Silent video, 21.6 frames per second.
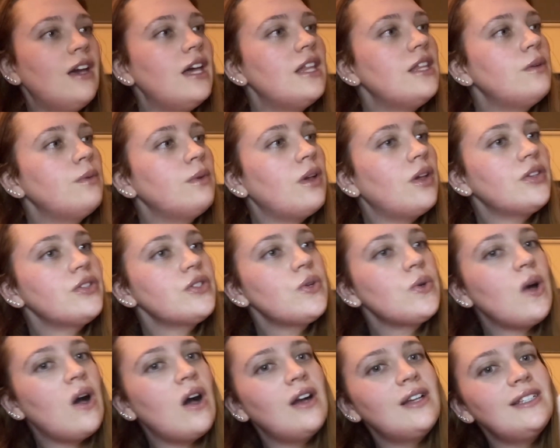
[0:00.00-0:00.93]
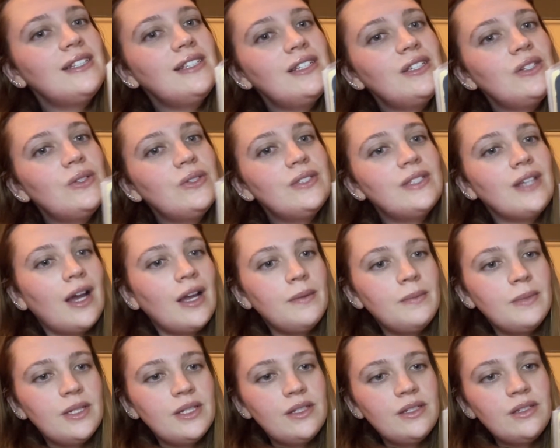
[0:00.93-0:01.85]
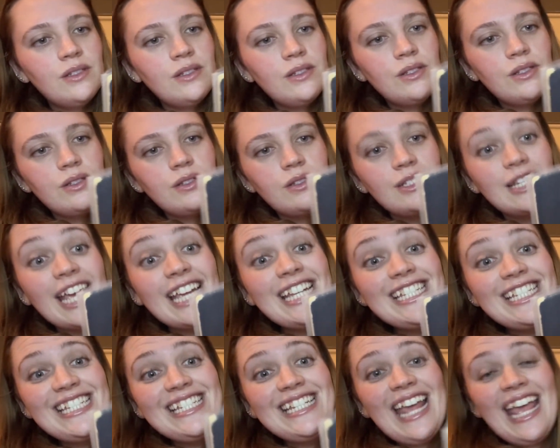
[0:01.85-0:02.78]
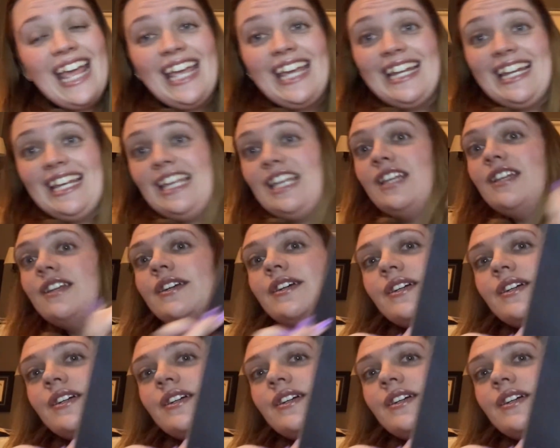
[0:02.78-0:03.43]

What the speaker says: And then we also got Neil Diamond, 1980.